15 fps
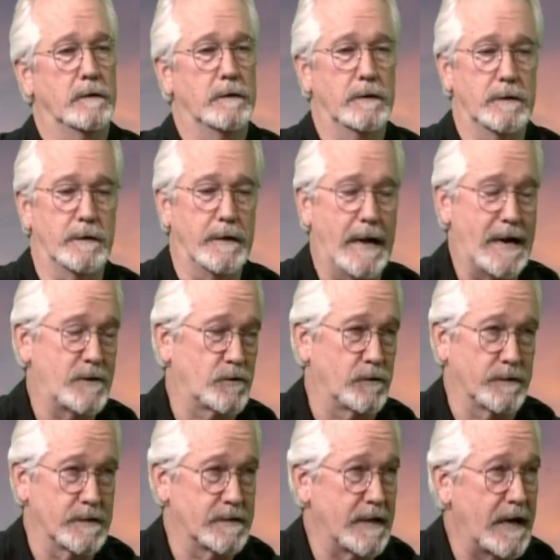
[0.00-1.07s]

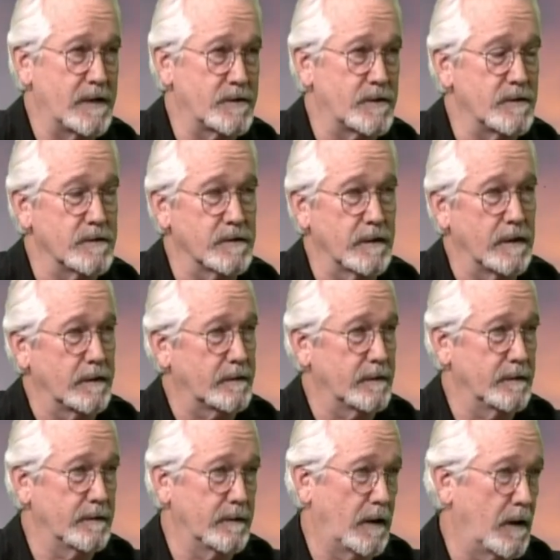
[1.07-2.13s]
natural disasters like
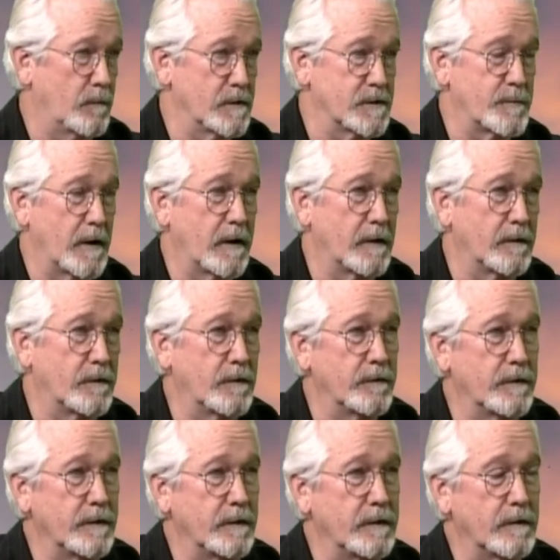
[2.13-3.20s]
I responded to
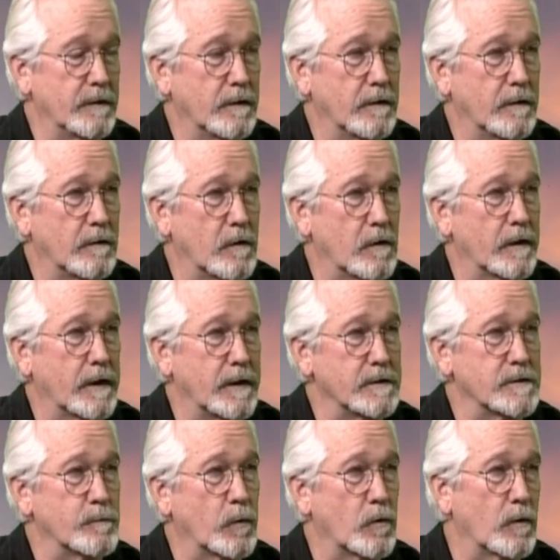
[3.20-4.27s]
the
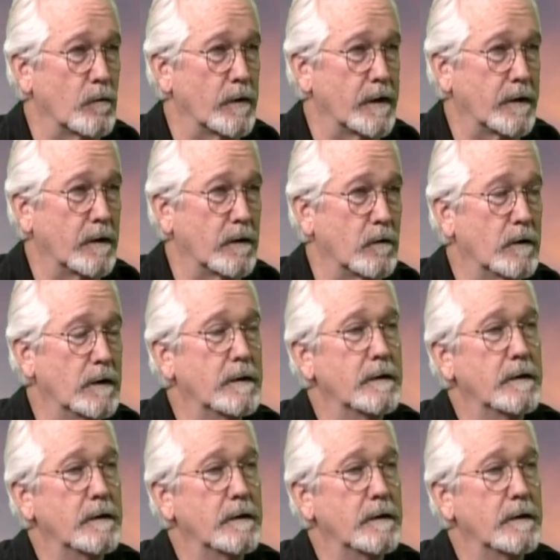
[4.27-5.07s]
hurricanes in Puerto Rico.